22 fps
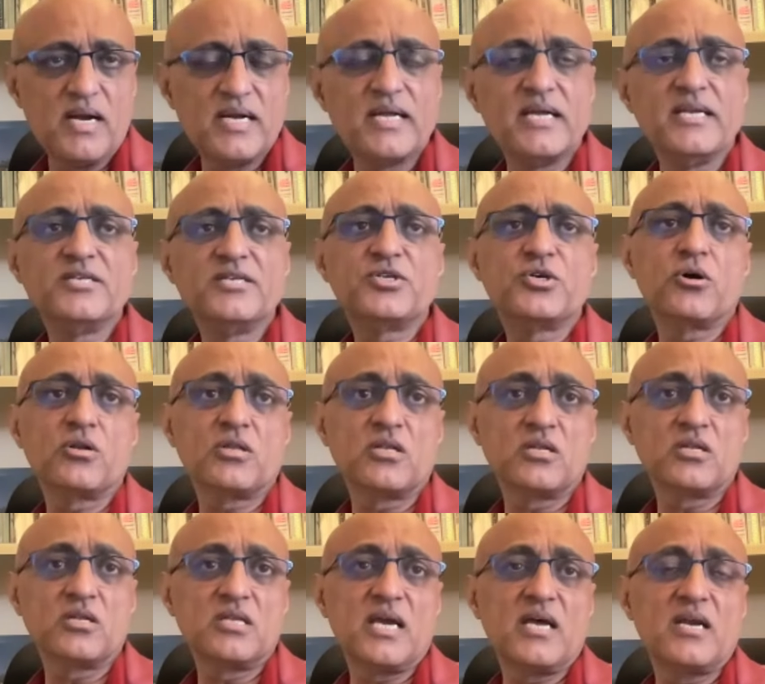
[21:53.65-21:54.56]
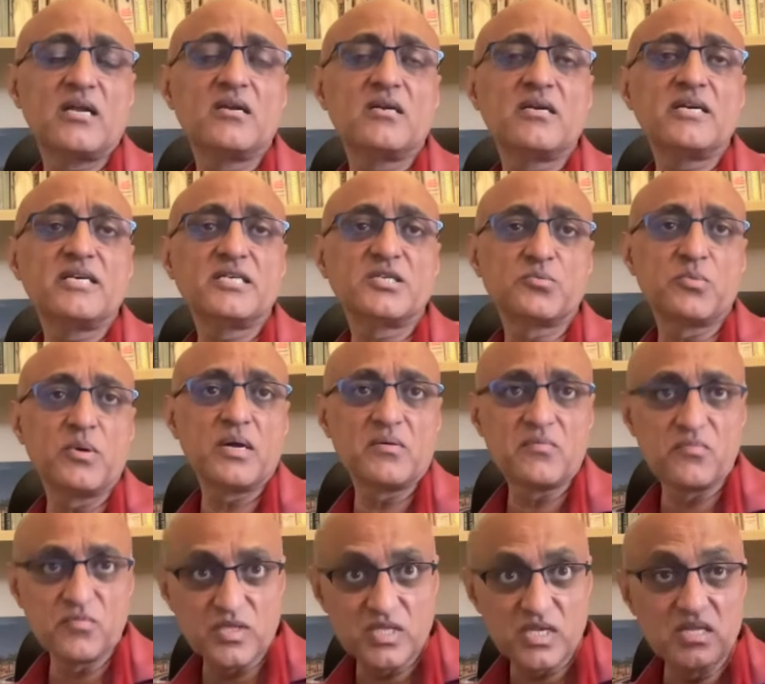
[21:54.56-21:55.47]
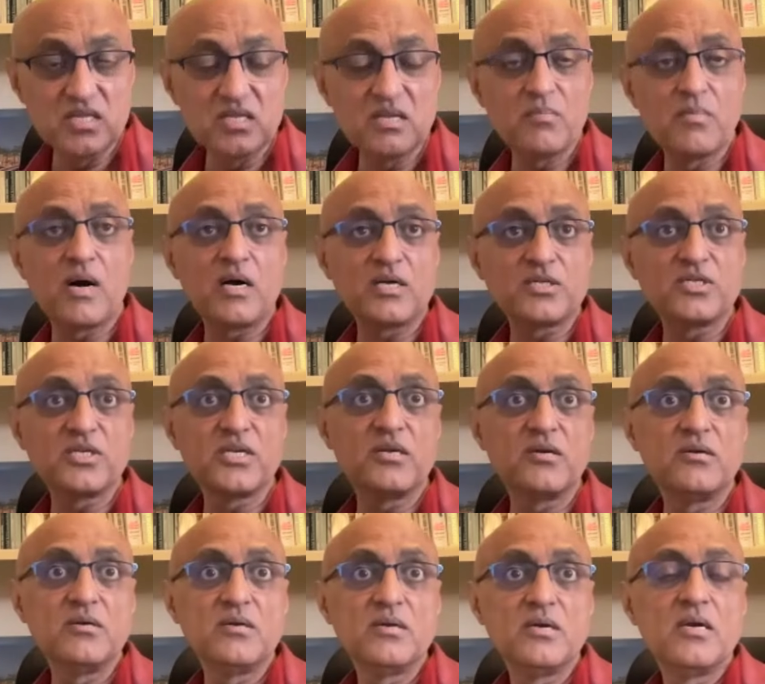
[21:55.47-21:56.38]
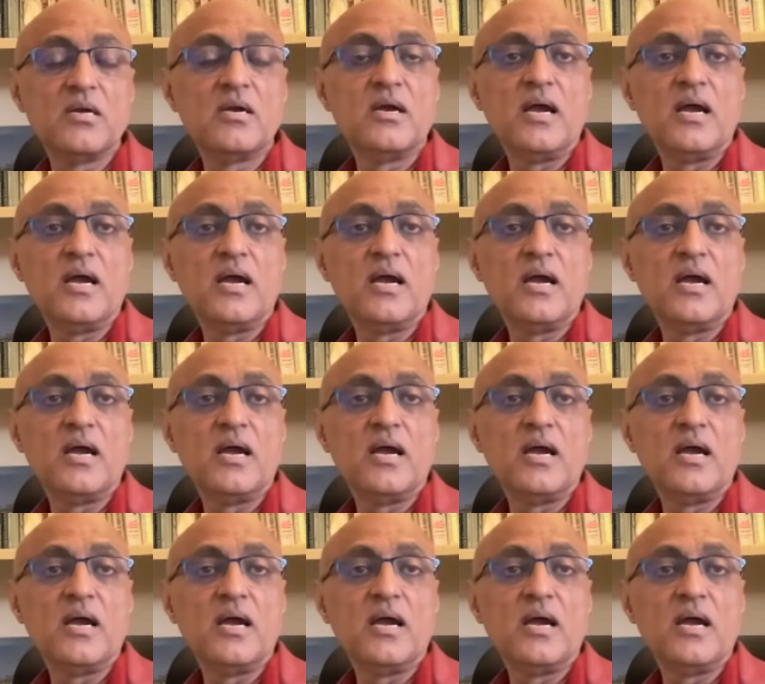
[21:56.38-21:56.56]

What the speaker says: and ensure that the error rates were within the margin